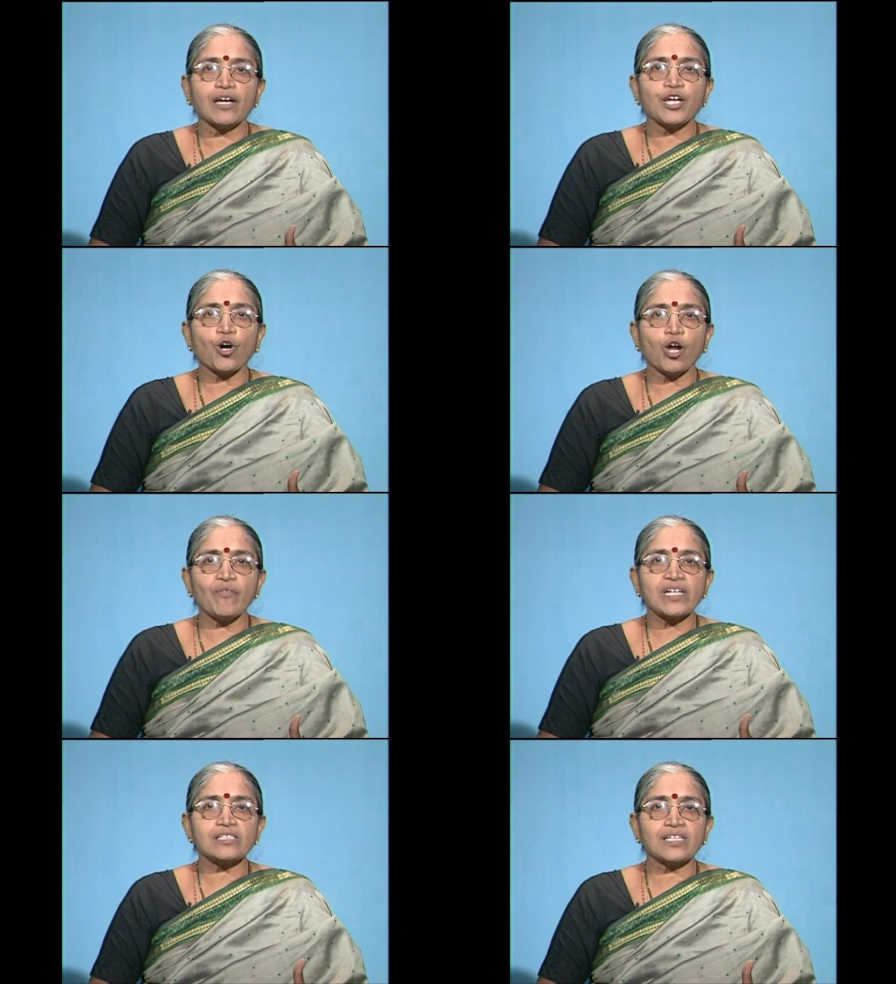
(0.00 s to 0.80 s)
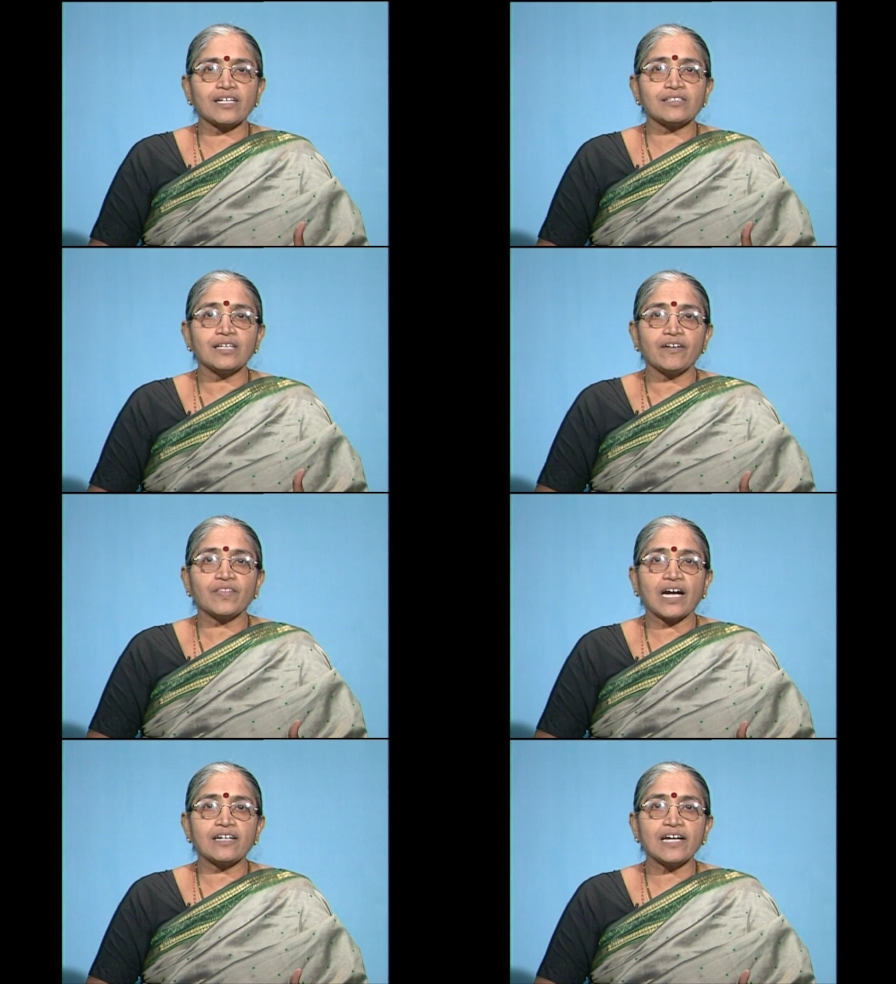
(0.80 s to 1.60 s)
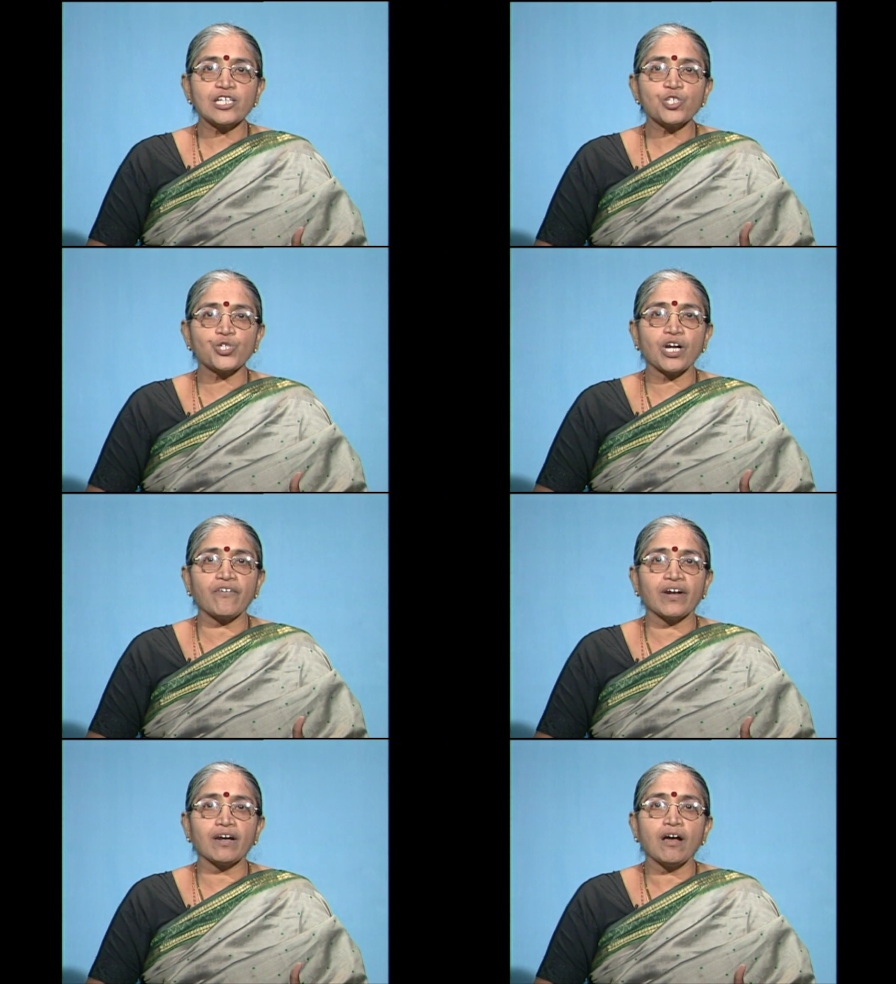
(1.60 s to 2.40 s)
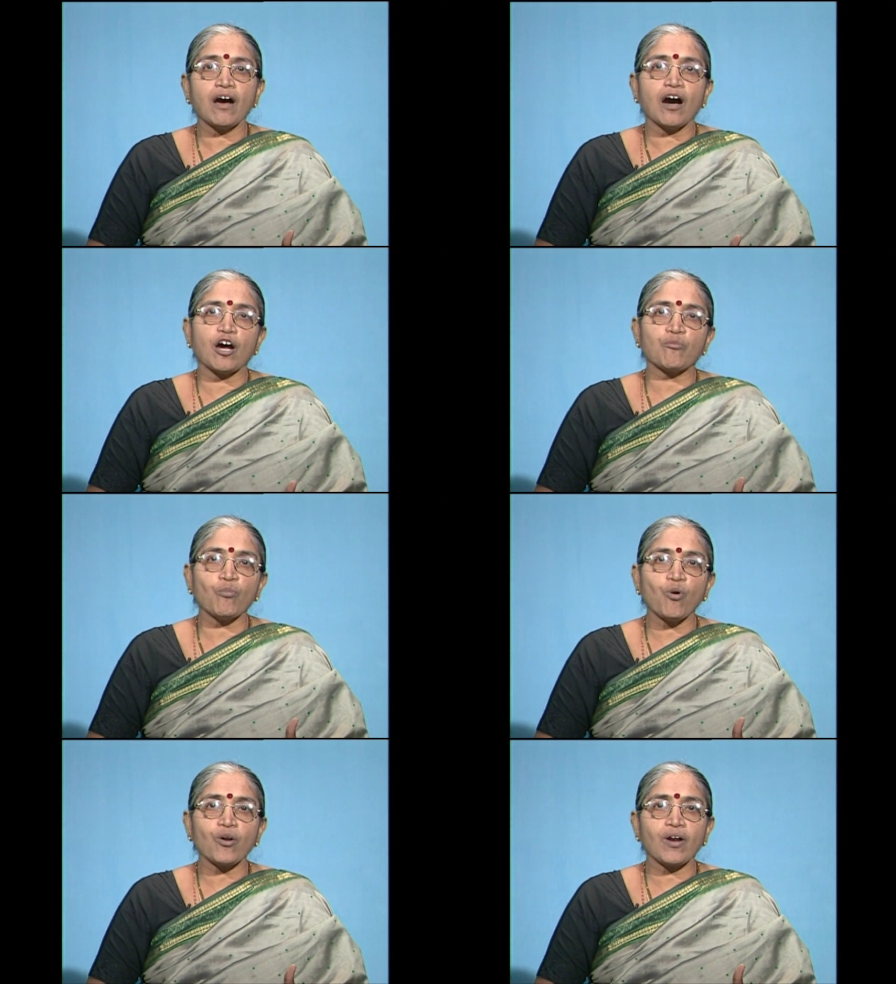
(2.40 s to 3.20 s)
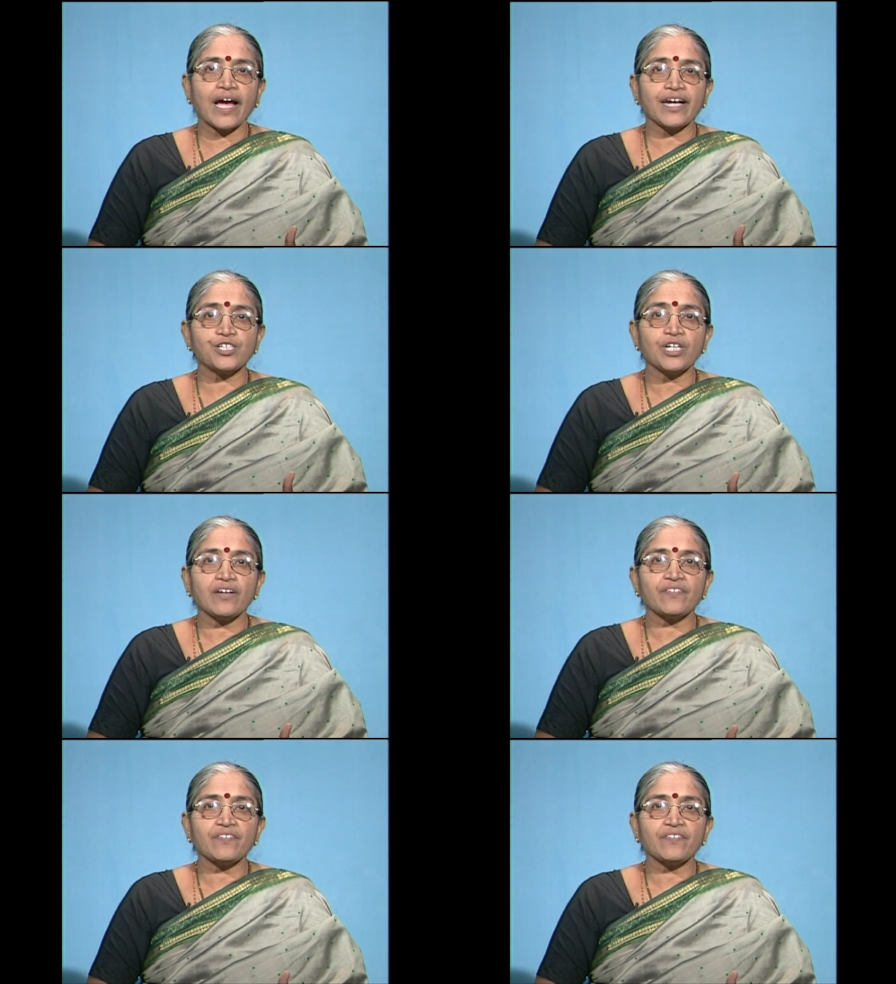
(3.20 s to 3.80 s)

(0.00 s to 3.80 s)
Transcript: he always thinks that his children are more liked.